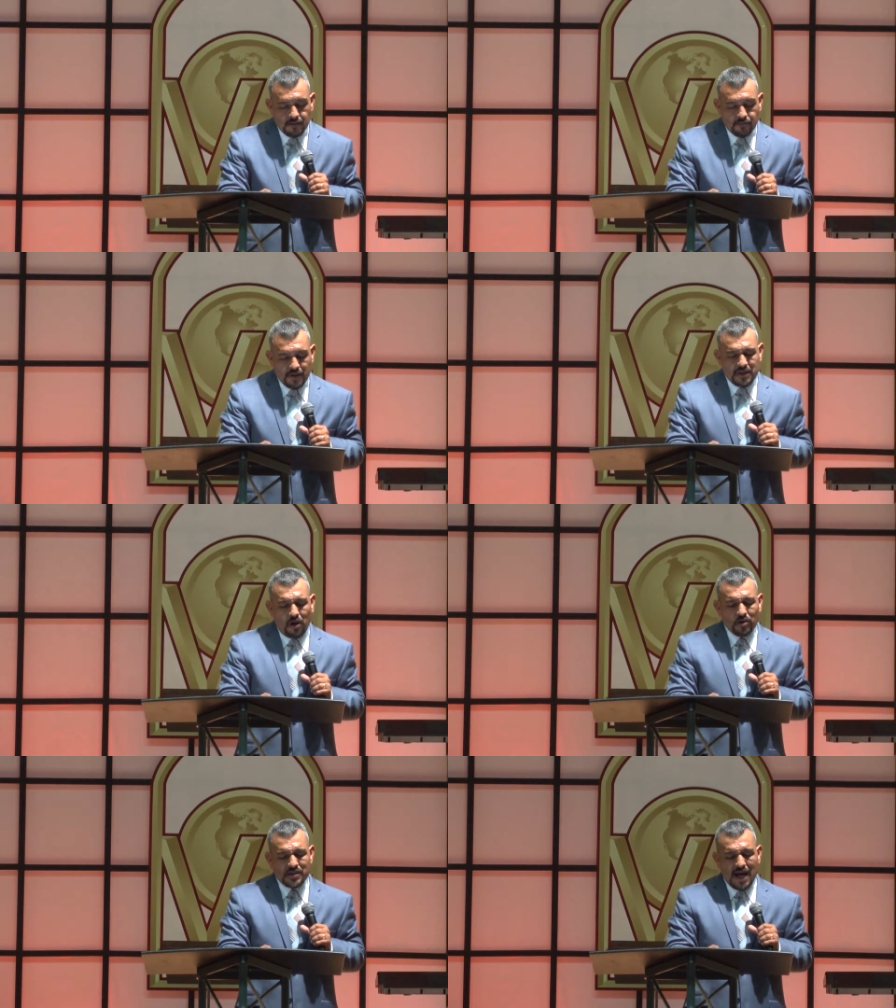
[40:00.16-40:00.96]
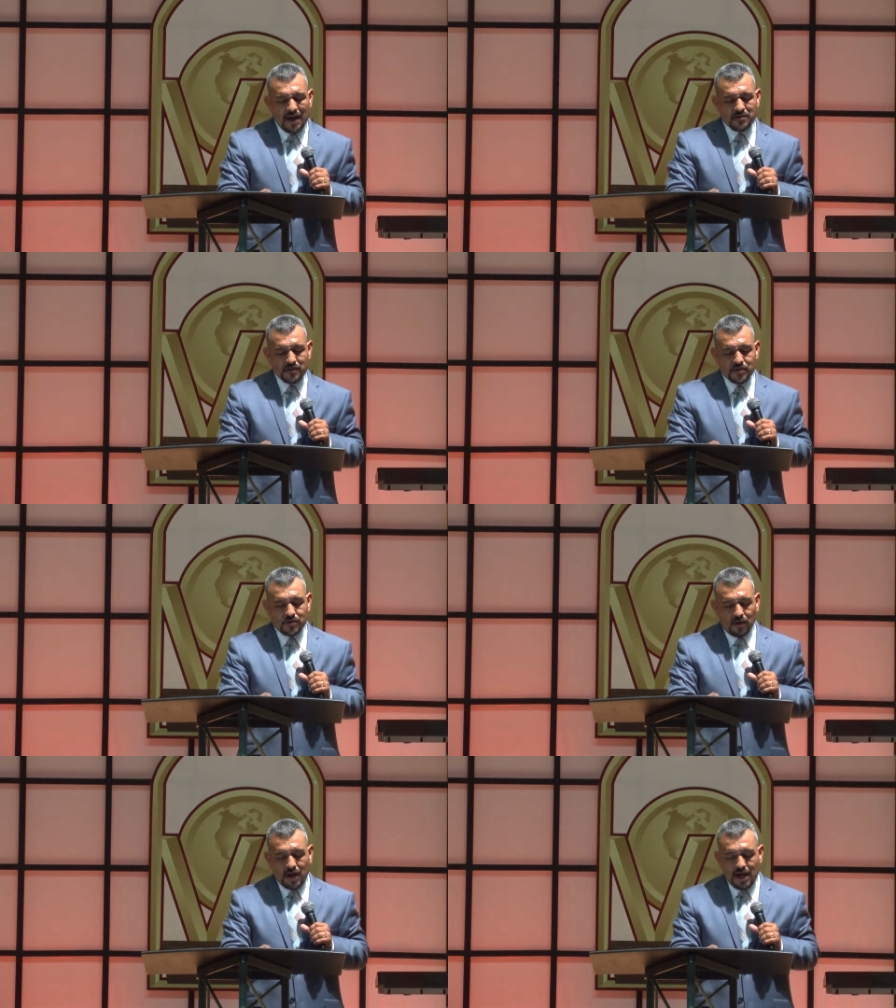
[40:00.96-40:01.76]
Bring the whole tithe to the
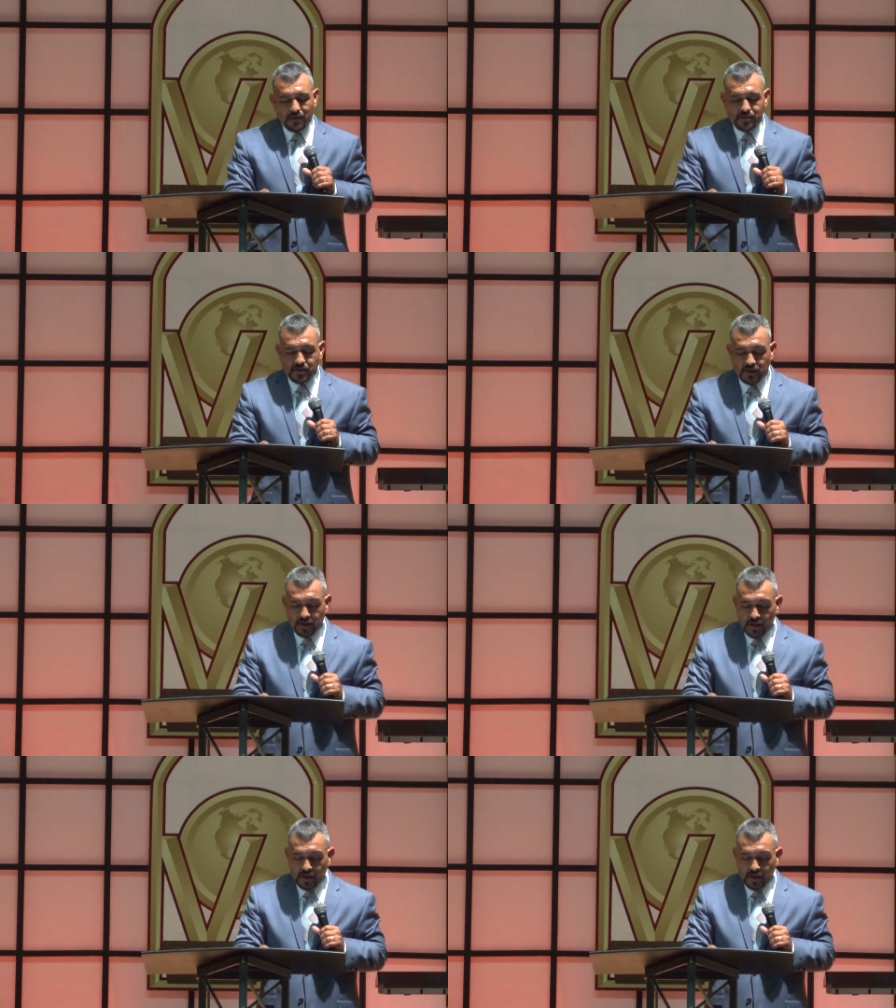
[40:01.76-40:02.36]
storehouse